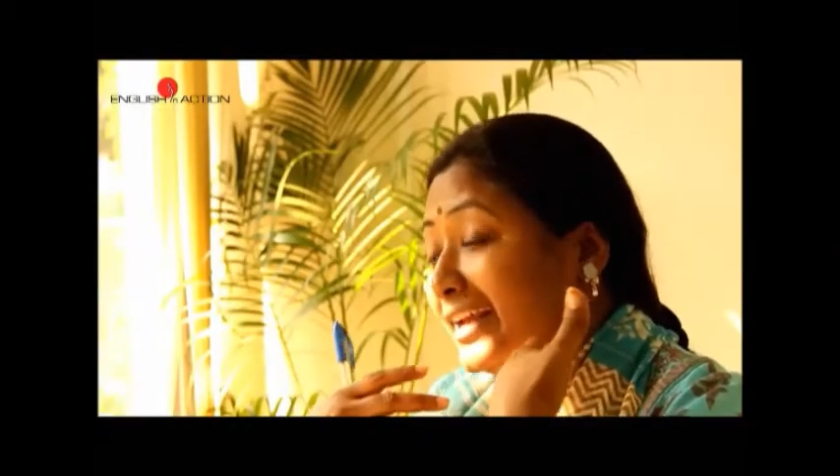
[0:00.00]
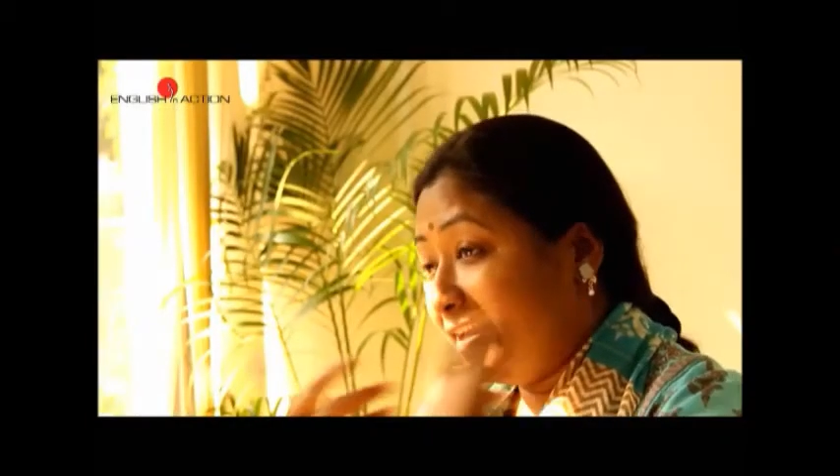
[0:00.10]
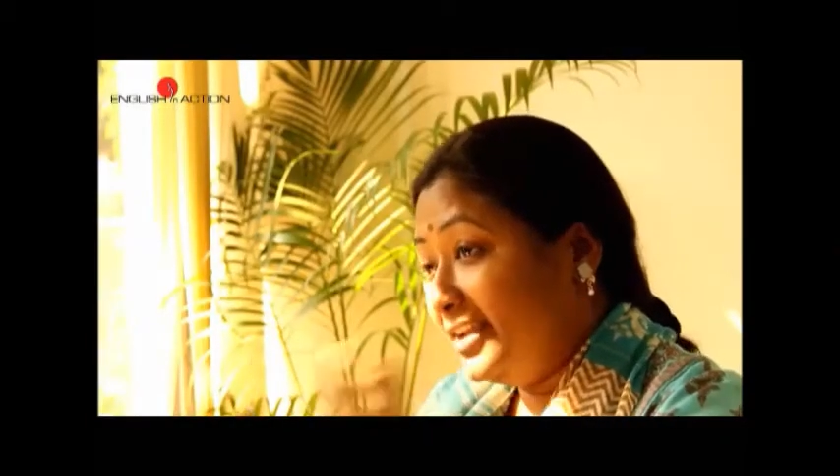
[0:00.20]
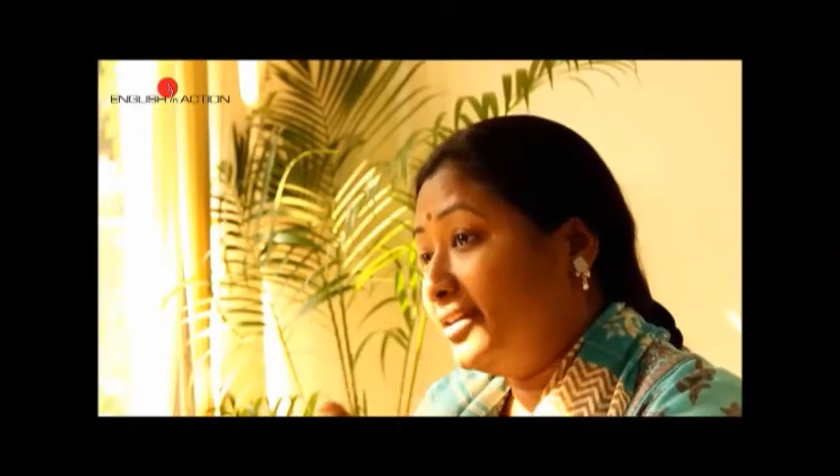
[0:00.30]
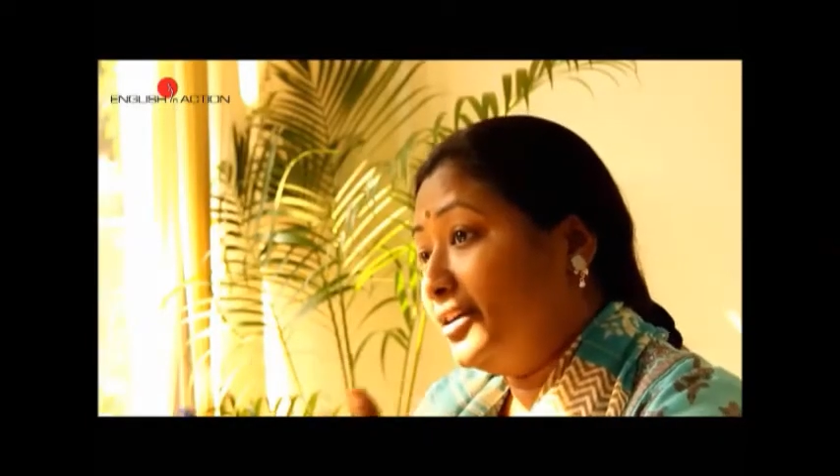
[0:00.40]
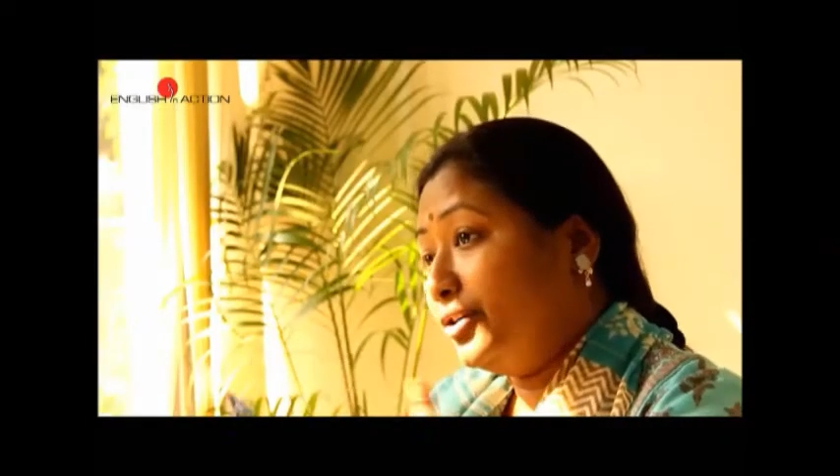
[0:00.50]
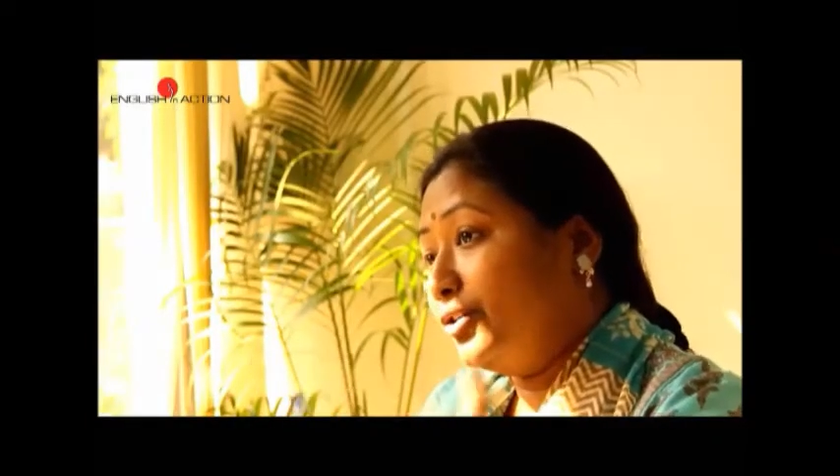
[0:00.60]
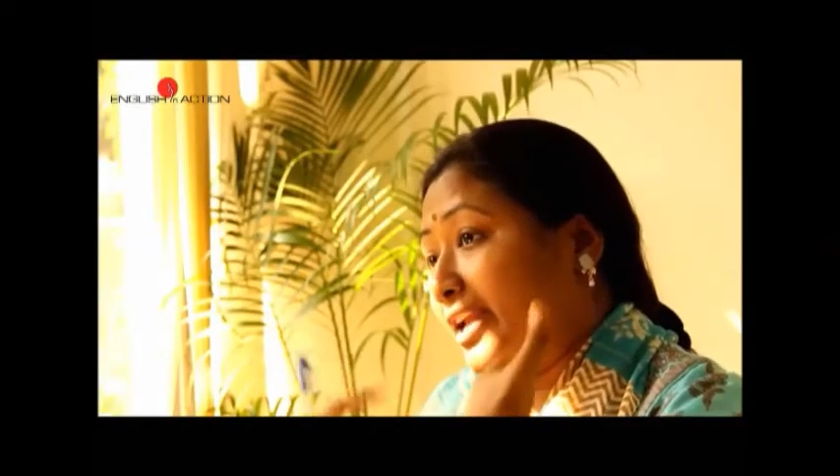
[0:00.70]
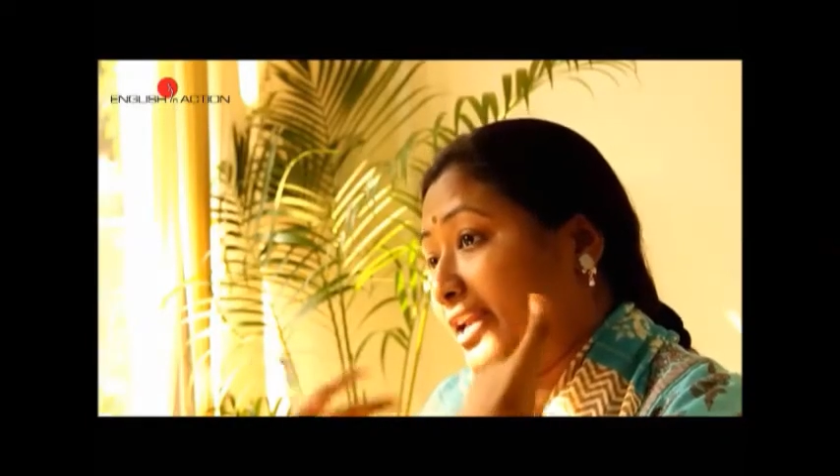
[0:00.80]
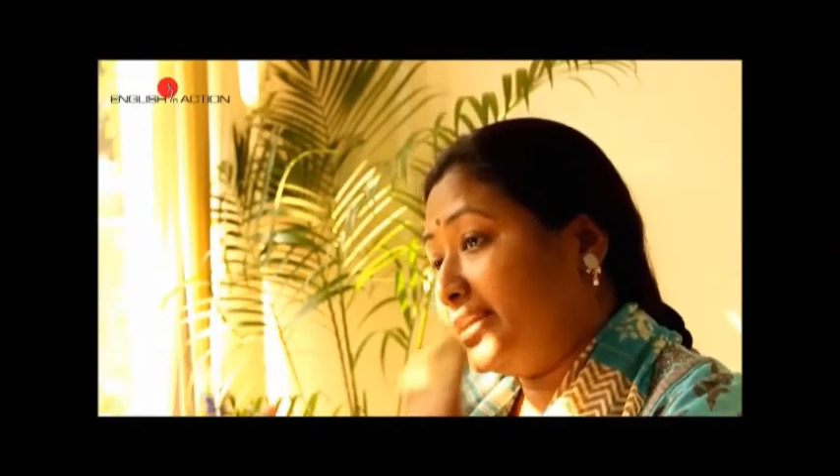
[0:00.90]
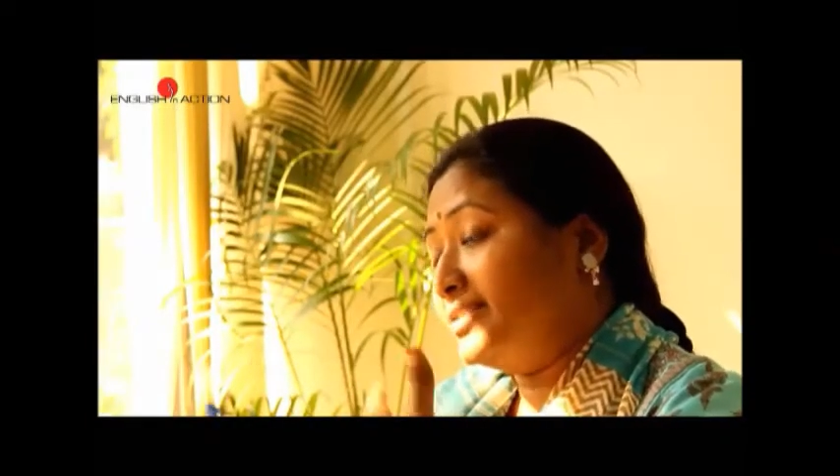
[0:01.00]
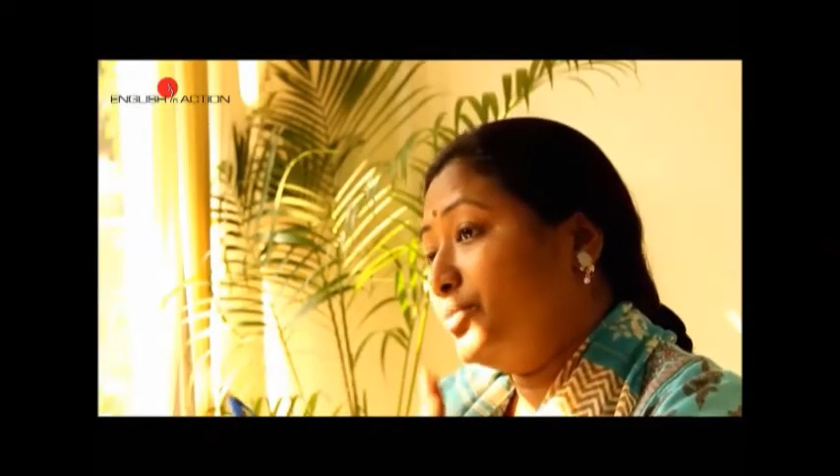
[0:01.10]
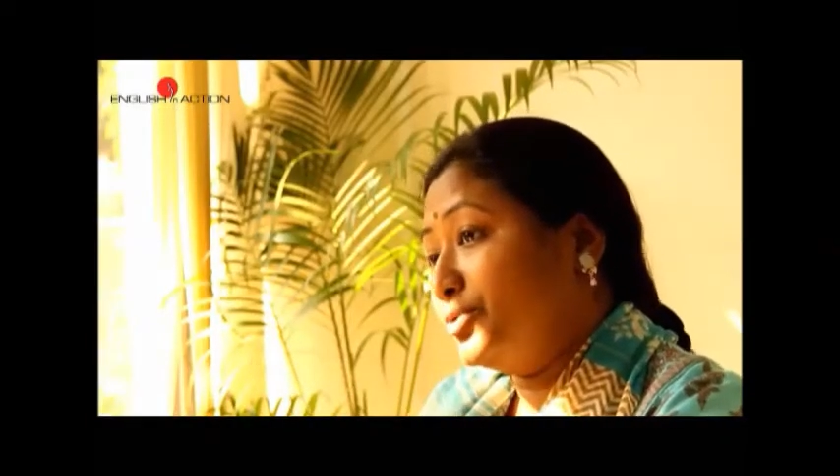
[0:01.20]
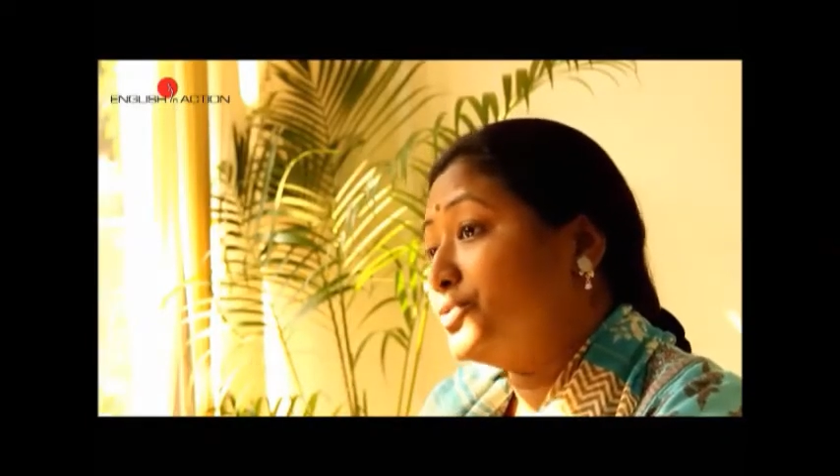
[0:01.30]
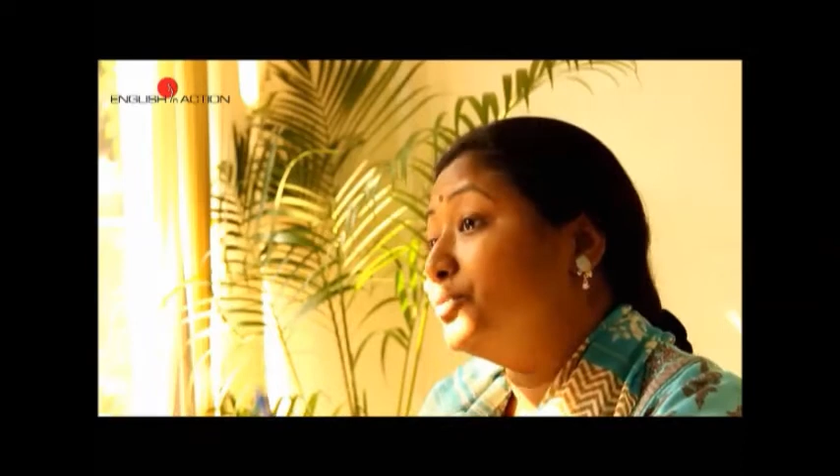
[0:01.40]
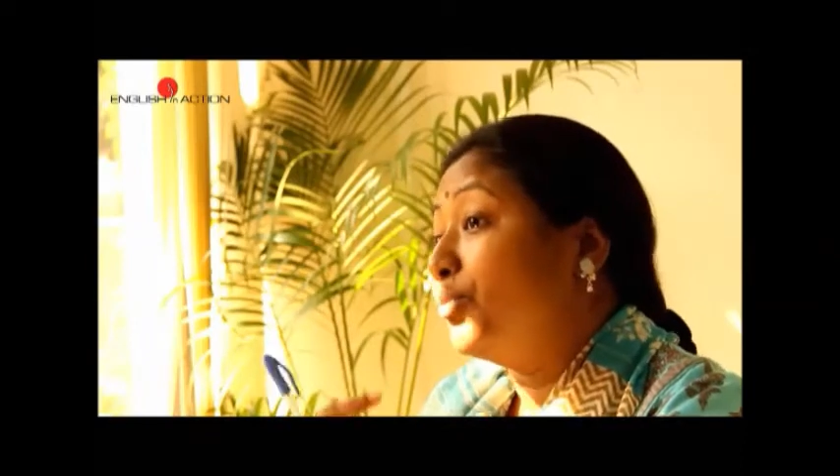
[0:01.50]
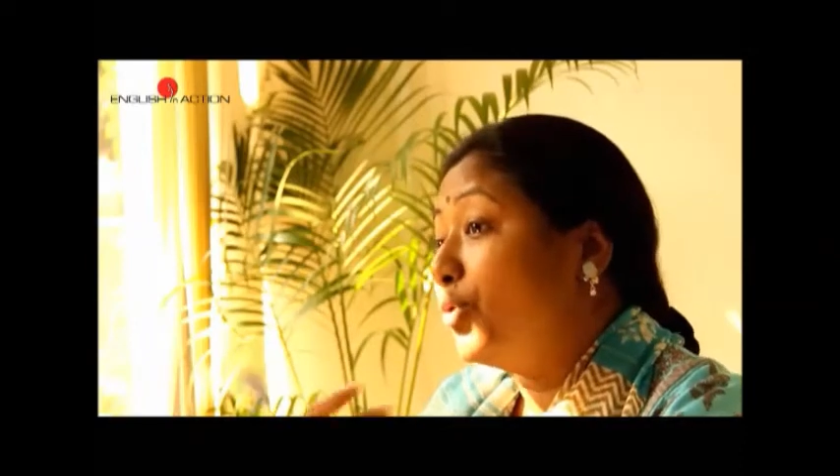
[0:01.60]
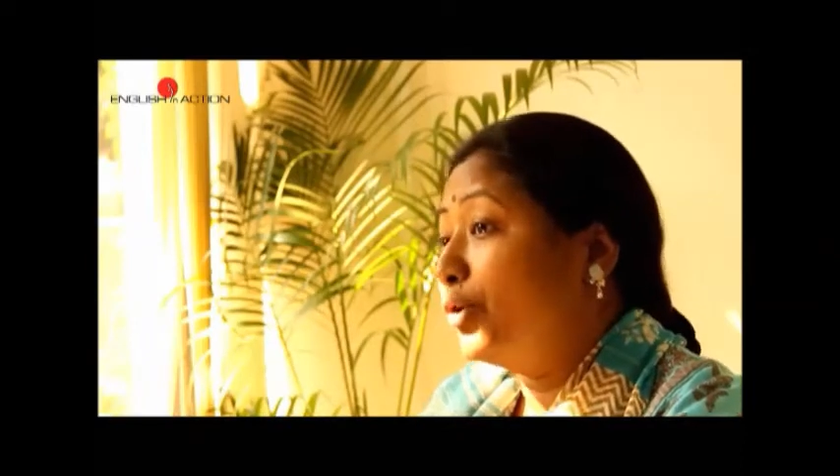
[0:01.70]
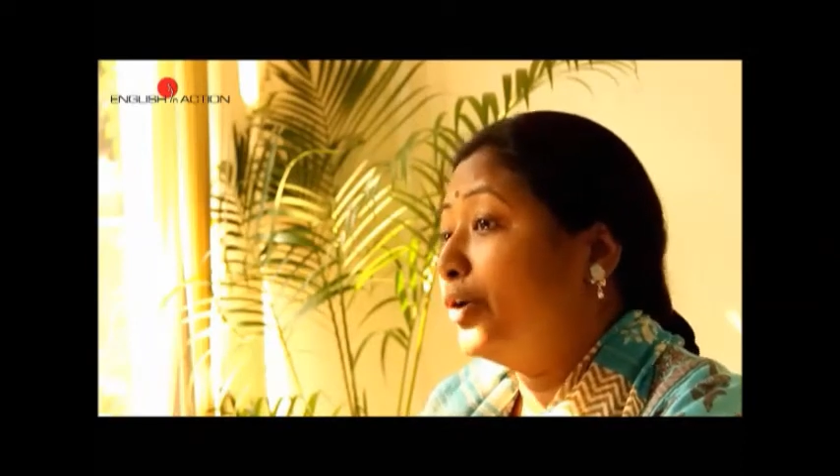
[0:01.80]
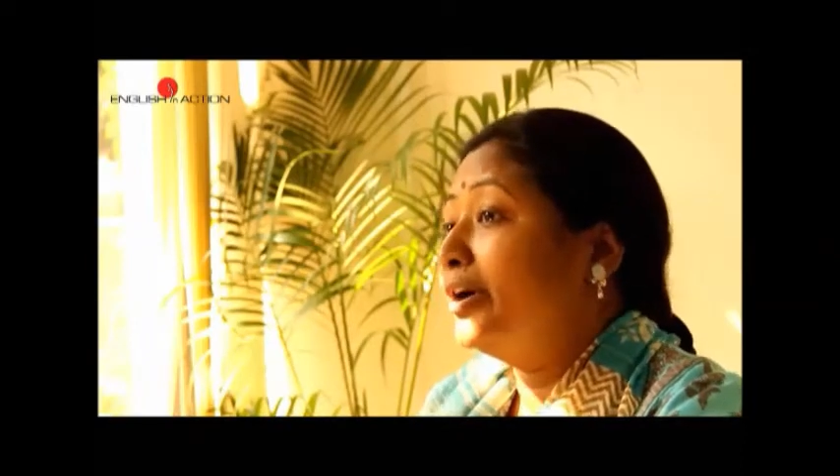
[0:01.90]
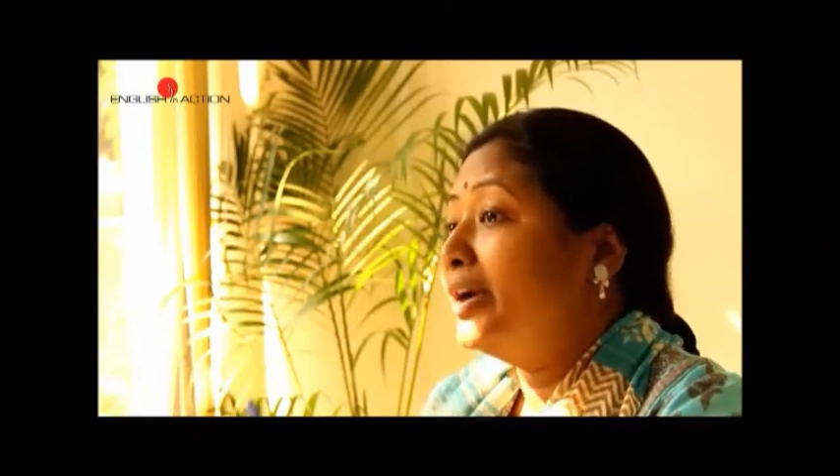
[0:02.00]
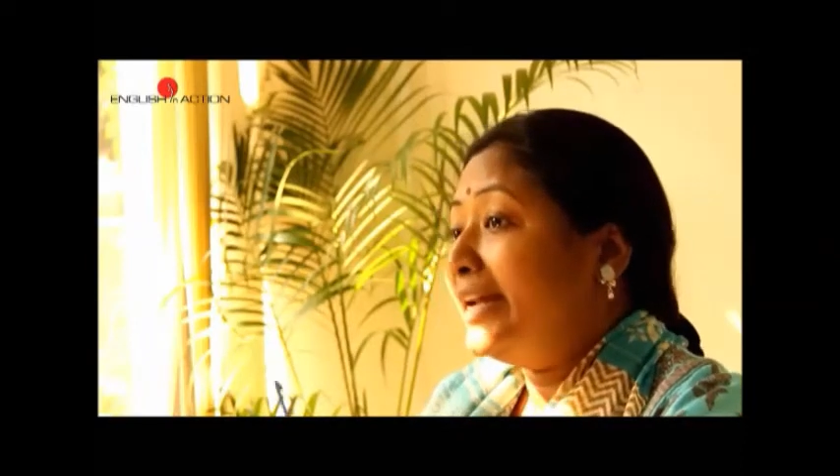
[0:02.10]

hear or get exposed to more